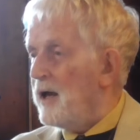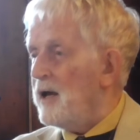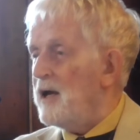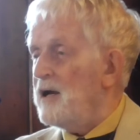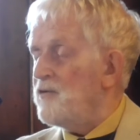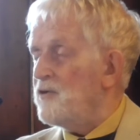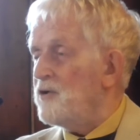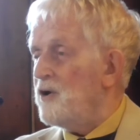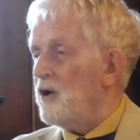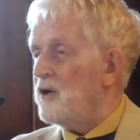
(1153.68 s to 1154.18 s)

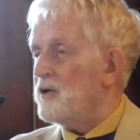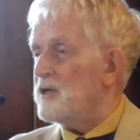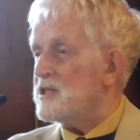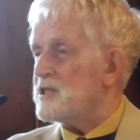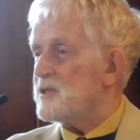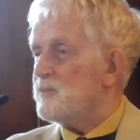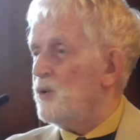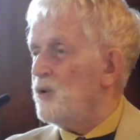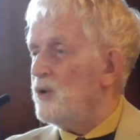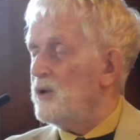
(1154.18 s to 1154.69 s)
Even on a
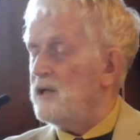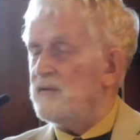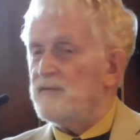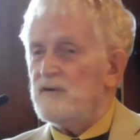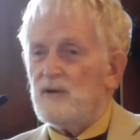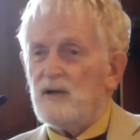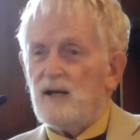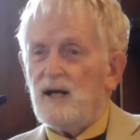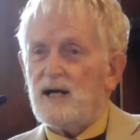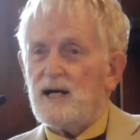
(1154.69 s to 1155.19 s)
small
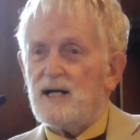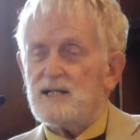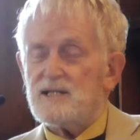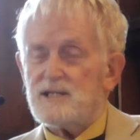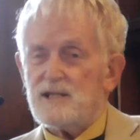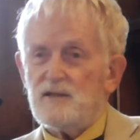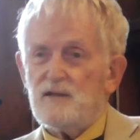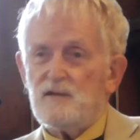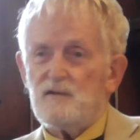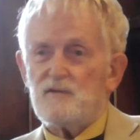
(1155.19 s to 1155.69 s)
level like
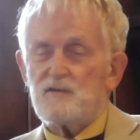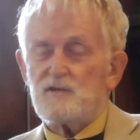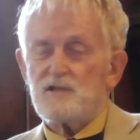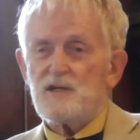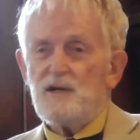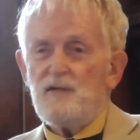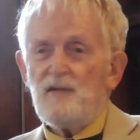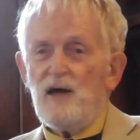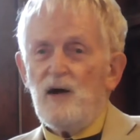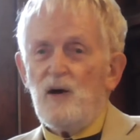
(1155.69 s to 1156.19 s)

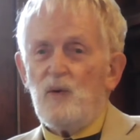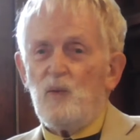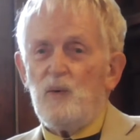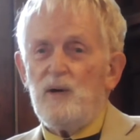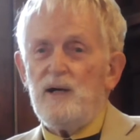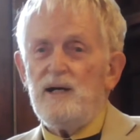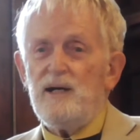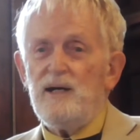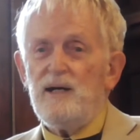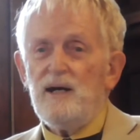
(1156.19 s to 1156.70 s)
ourselves,
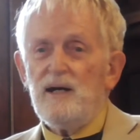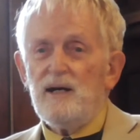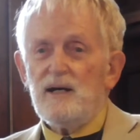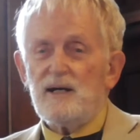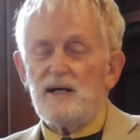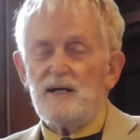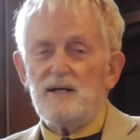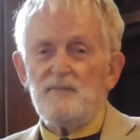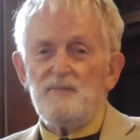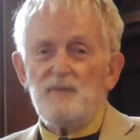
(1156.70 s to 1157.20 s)
we
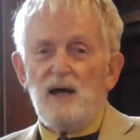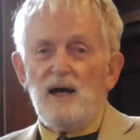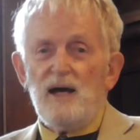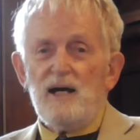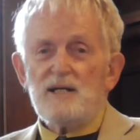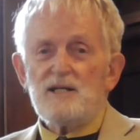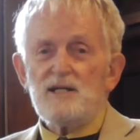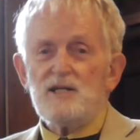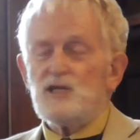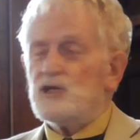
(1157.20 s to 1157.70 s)
can
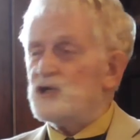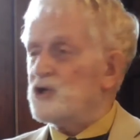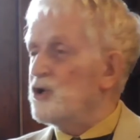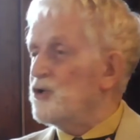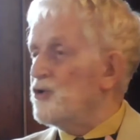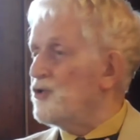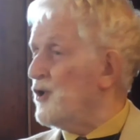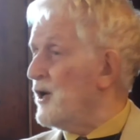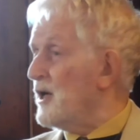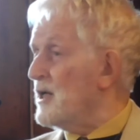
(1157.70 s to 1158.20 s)

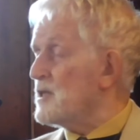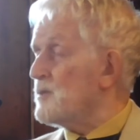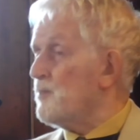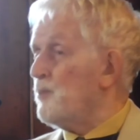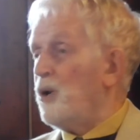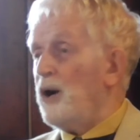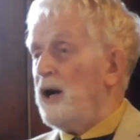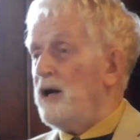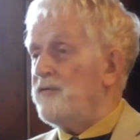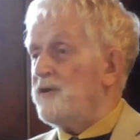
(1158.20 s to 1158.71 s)
do things
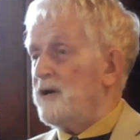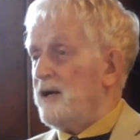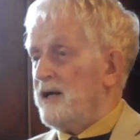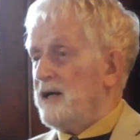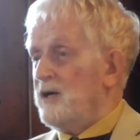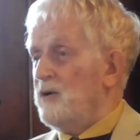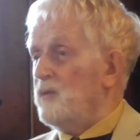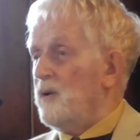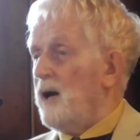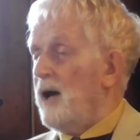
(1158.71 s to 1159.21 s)

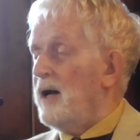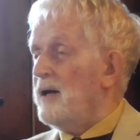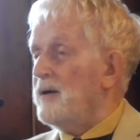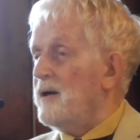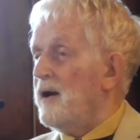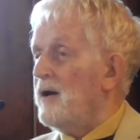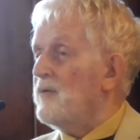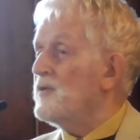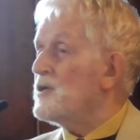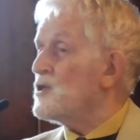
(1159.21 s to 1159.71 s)
privately,
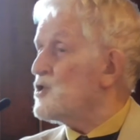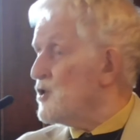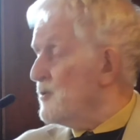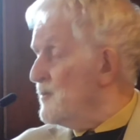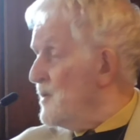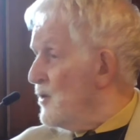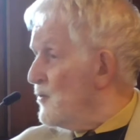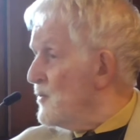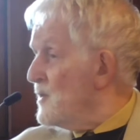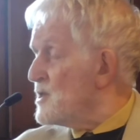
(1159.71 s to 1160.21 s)
and this
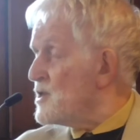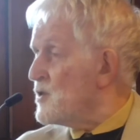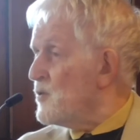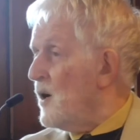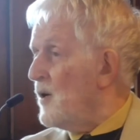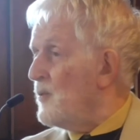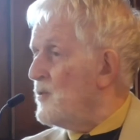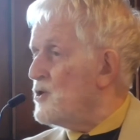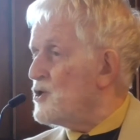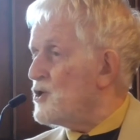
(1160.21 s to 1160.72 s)
should be a reason
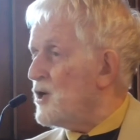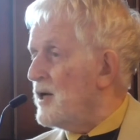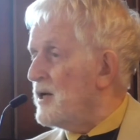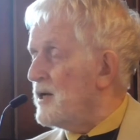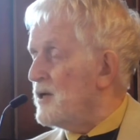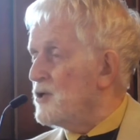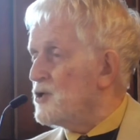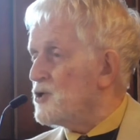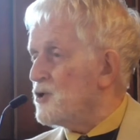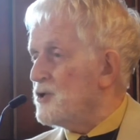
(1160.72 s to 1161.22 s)
why we
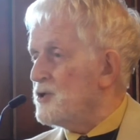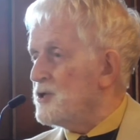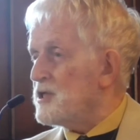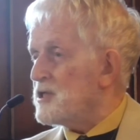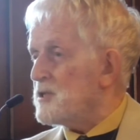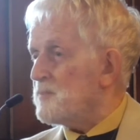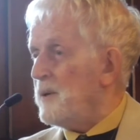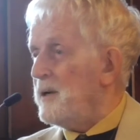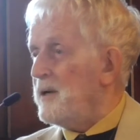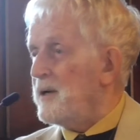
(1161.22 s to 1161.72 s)
shouldn't
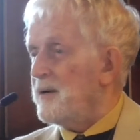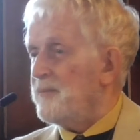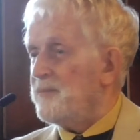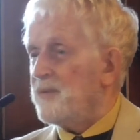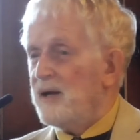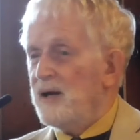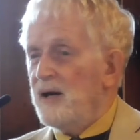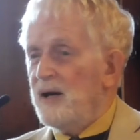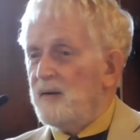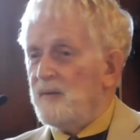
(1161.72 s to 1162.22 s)
despair.
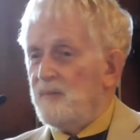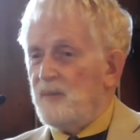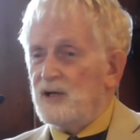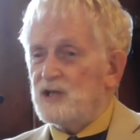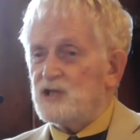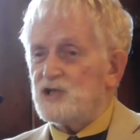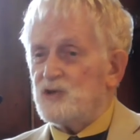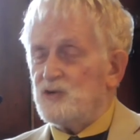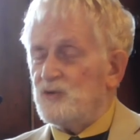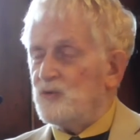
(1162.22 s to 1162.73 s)
The
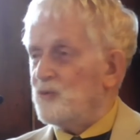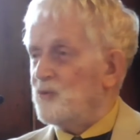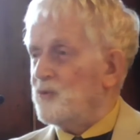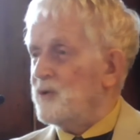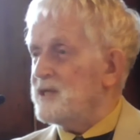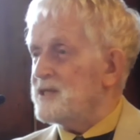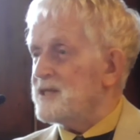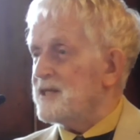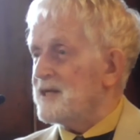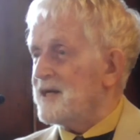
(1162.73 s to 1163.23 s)
most
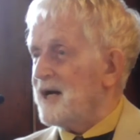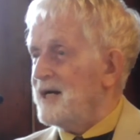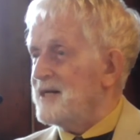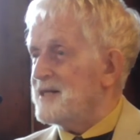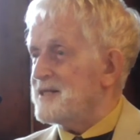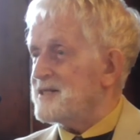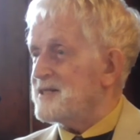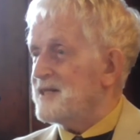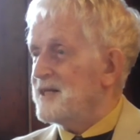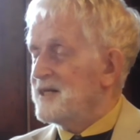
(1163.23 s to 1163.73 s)
recent
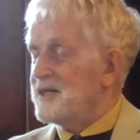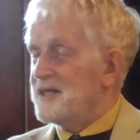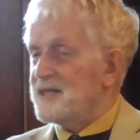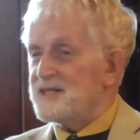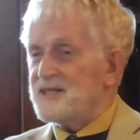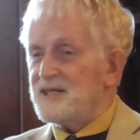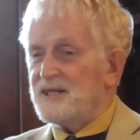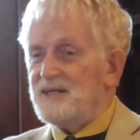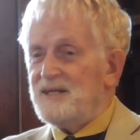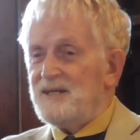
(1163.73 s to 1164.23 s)
case
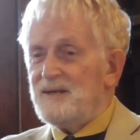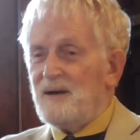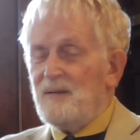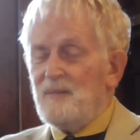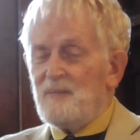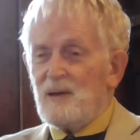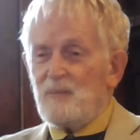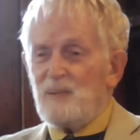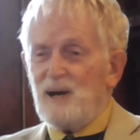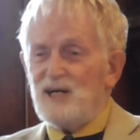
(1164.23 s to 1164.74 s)
is the
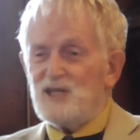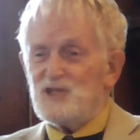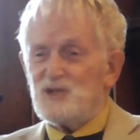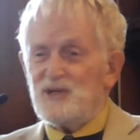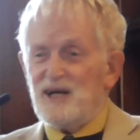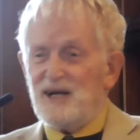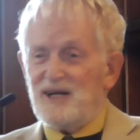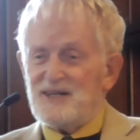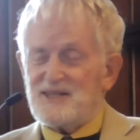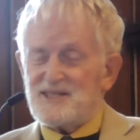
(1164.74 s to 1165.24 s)

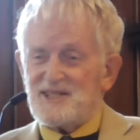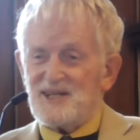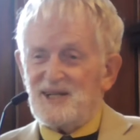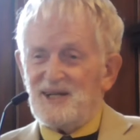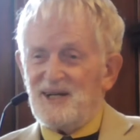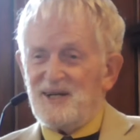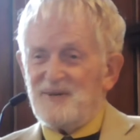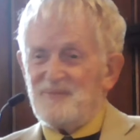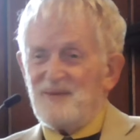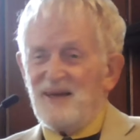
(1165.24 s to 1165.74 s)
pantry
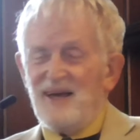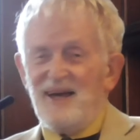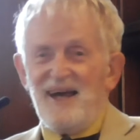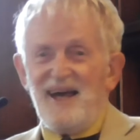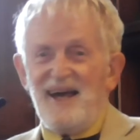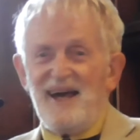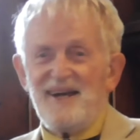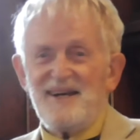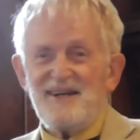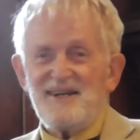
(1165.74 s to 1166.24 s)
outside,
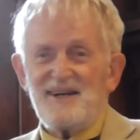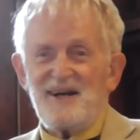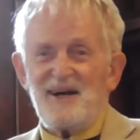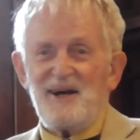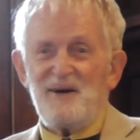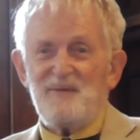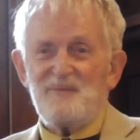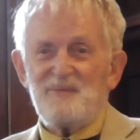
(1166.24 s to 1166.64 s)
and